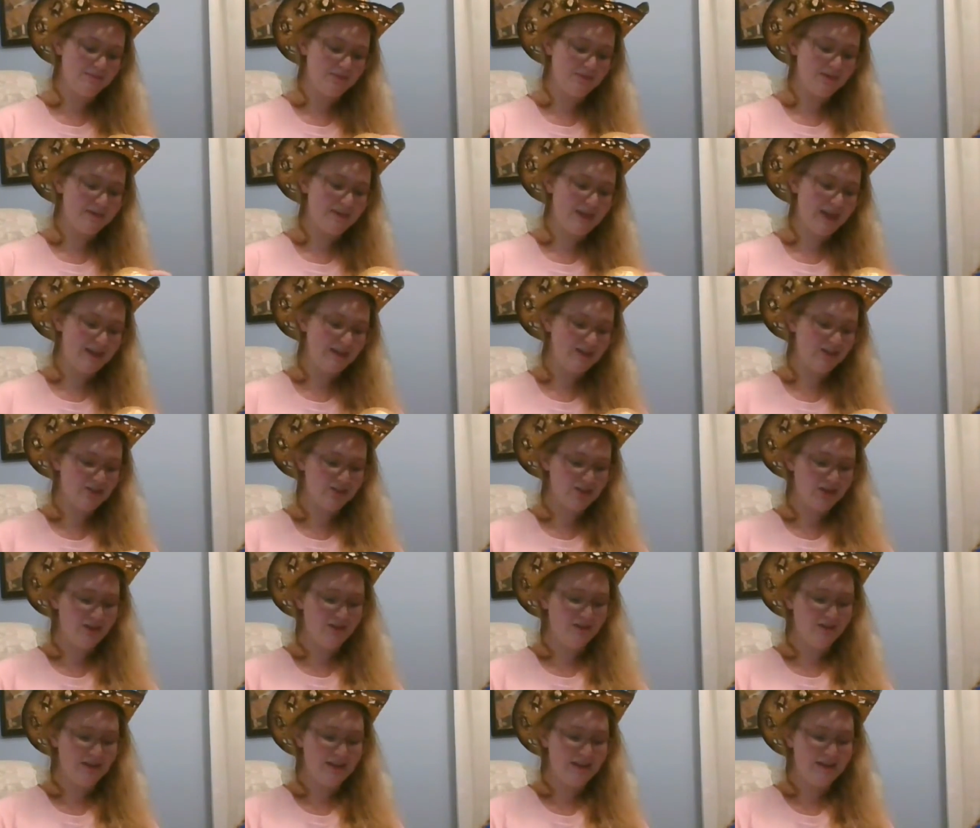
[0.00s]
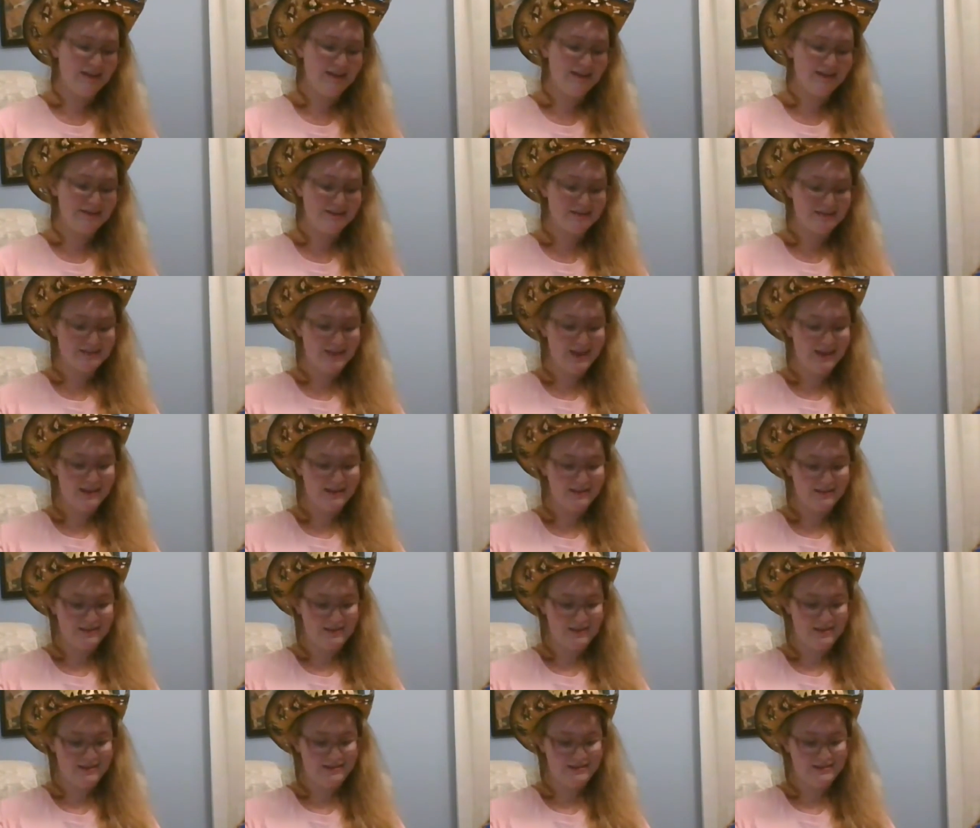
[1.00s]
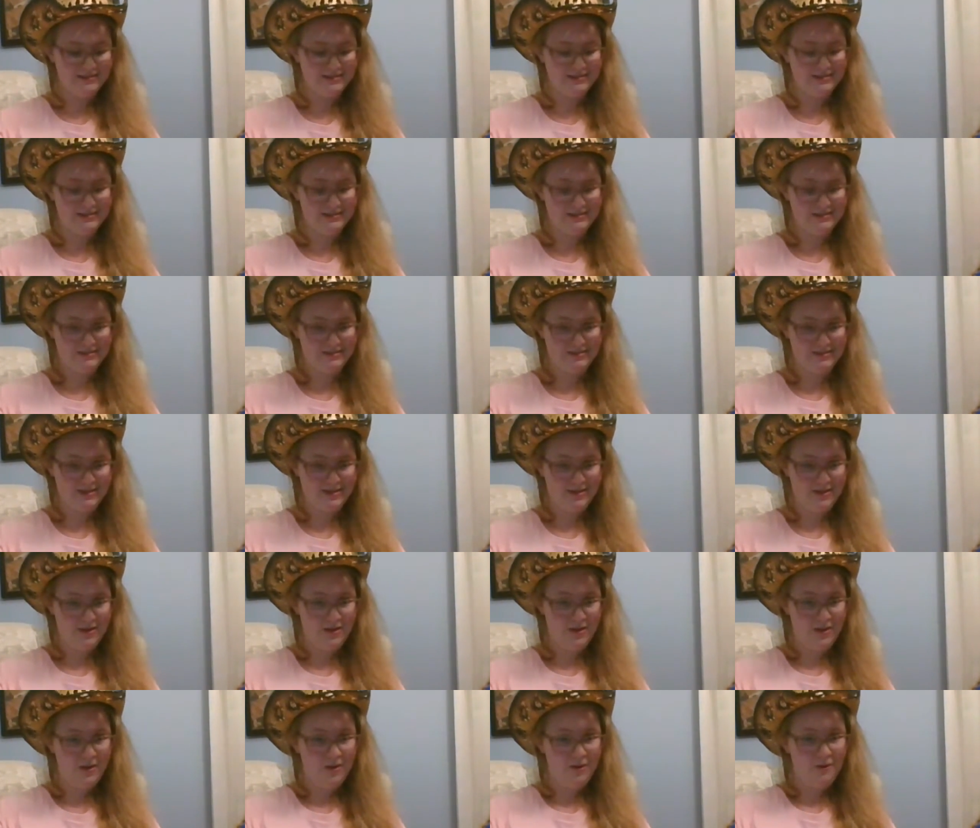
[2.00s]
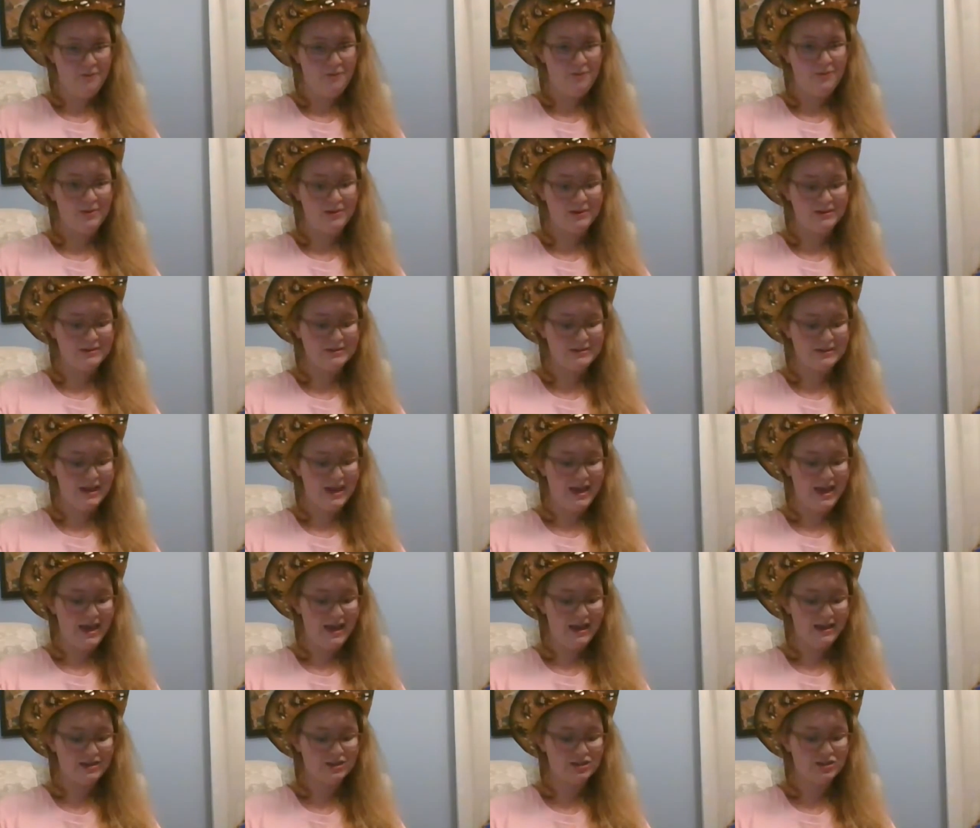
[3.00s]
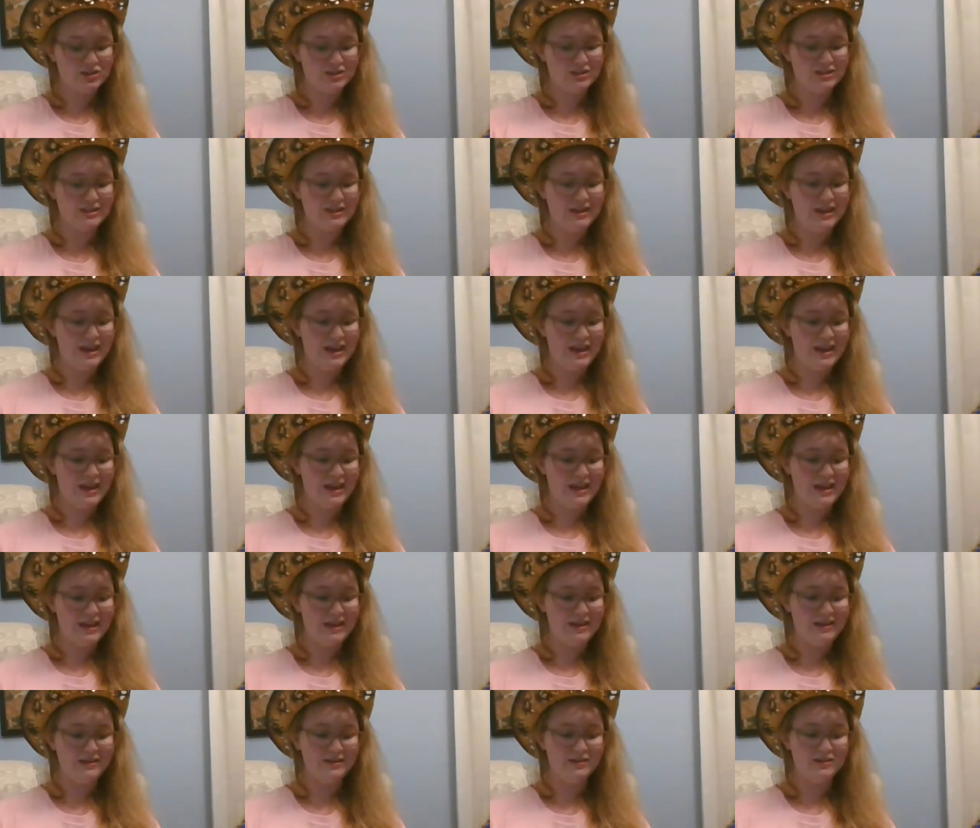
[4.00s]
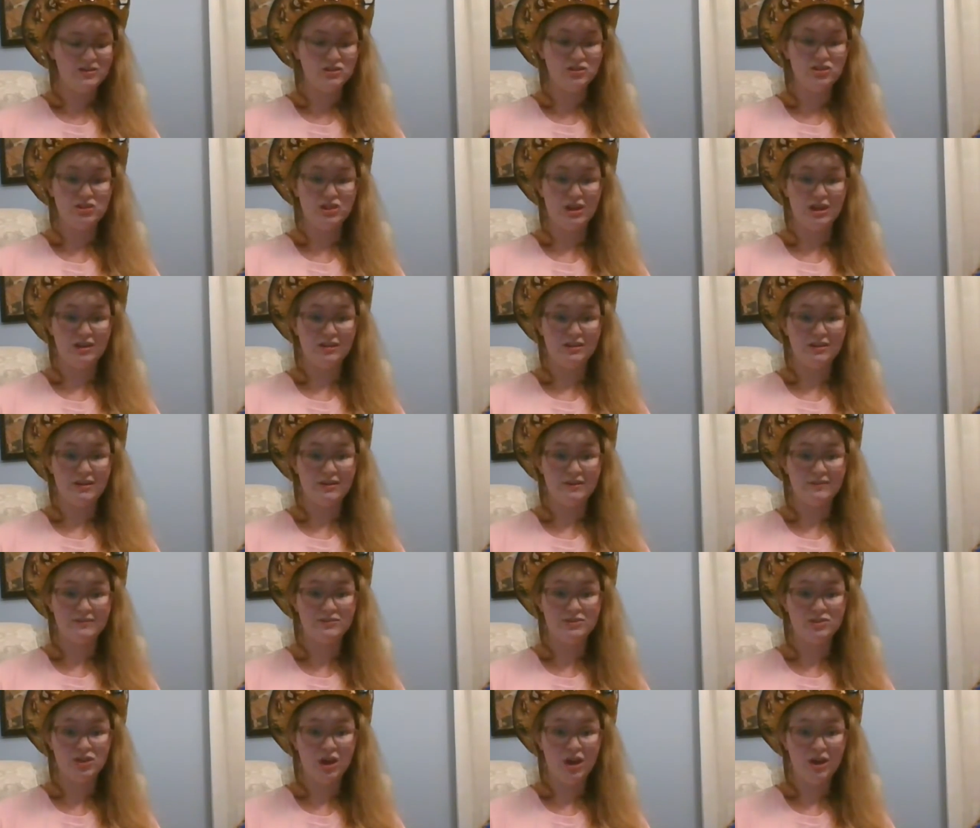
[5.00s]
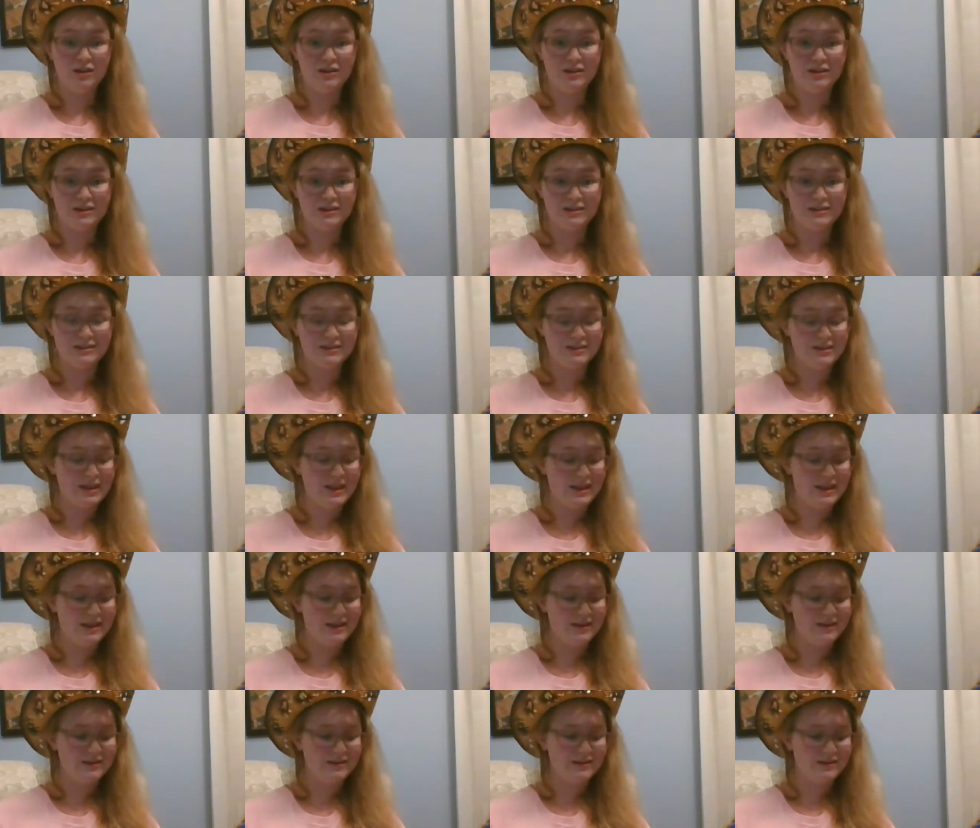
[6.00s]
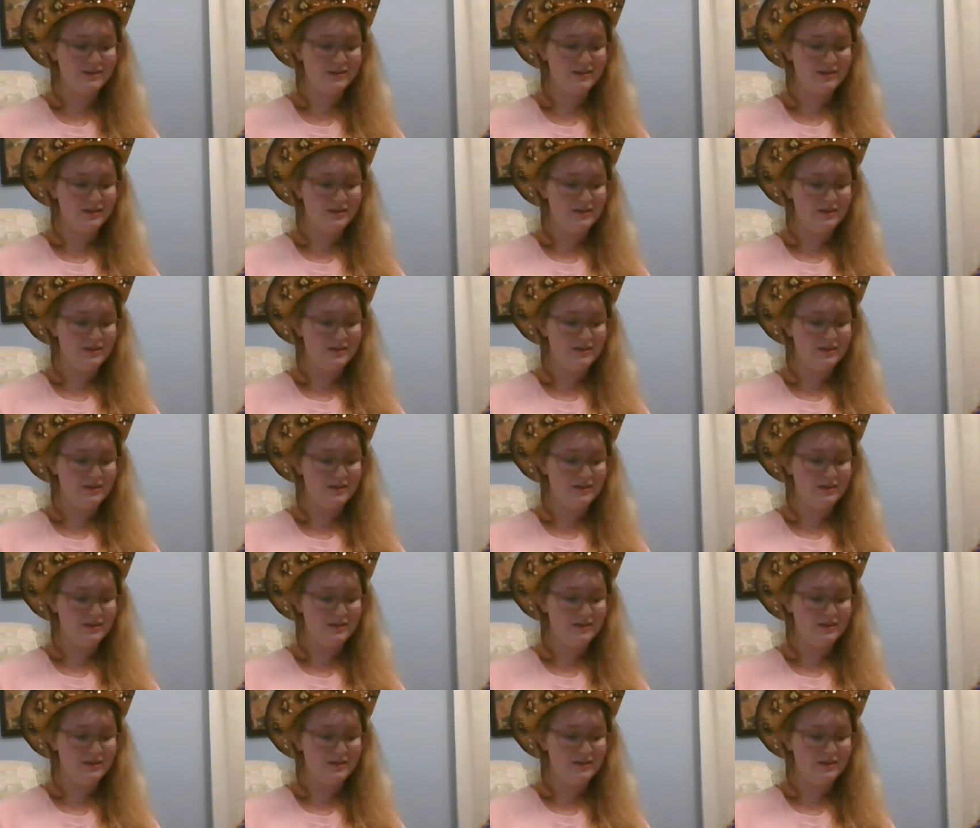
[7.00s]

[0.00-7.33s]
pretend shell, and inside of this was actually a shell of chocolate and